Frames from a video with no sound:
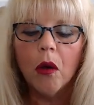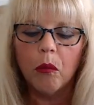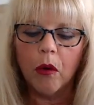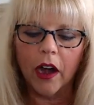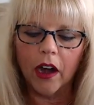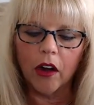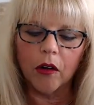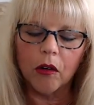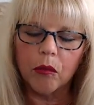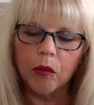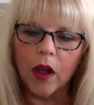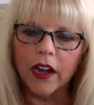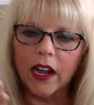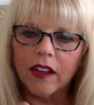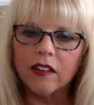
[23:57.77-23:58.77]
where
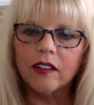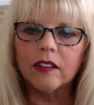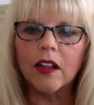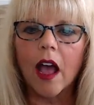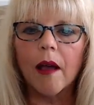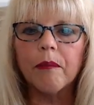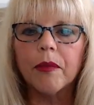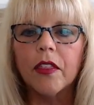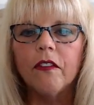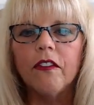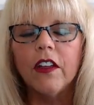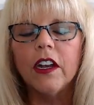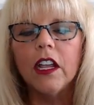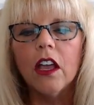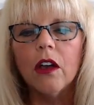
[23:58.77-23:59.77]
when I stop the
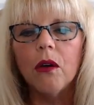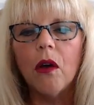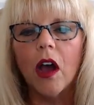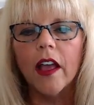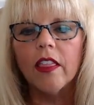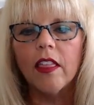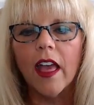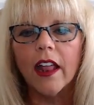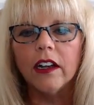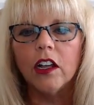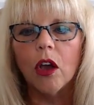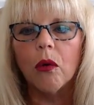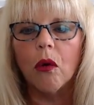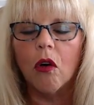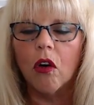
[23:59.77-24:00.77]
video, I then
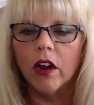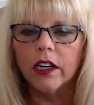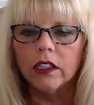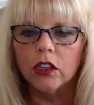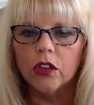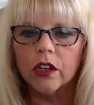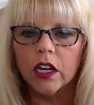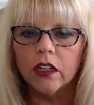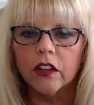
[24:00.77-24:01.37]
go on and look into